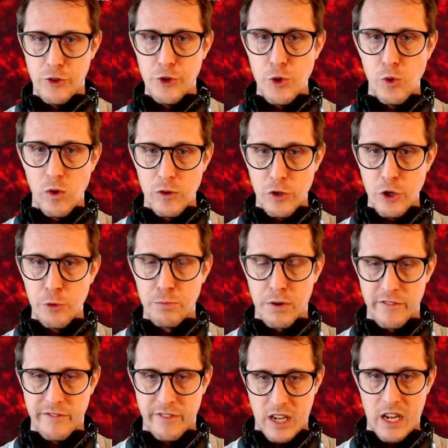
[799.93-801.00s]
you
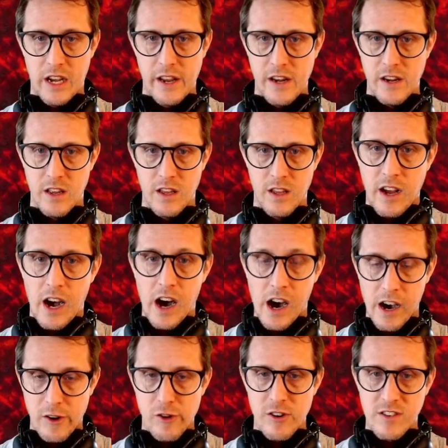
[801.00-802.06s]
provide
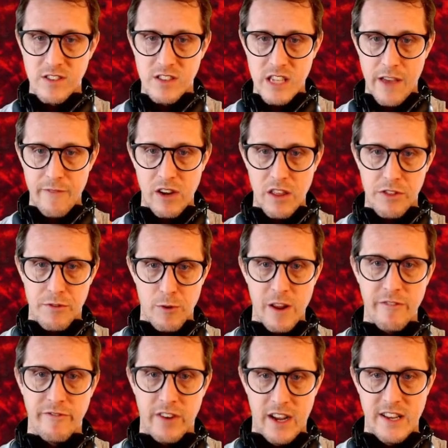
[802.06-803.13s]

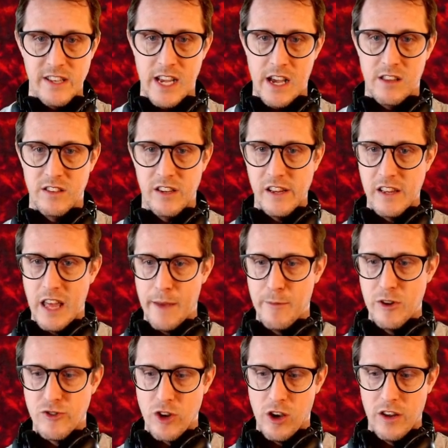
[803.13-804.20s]
173 vitality
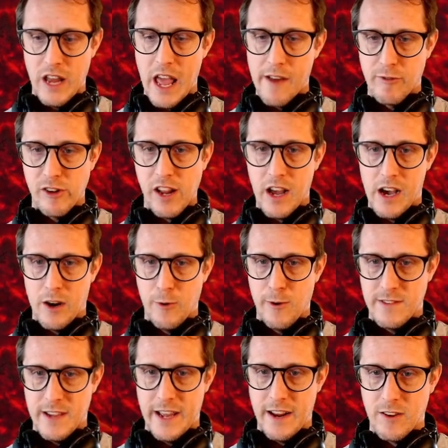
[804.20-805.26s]
damage on every auto
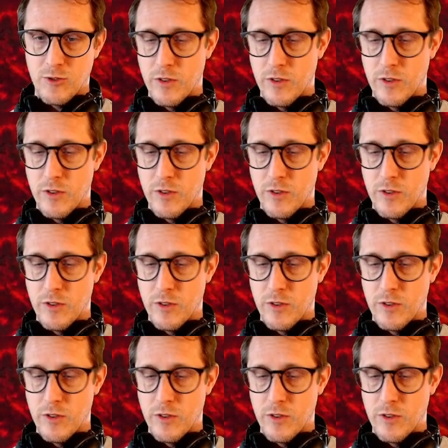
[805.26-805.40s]
attack.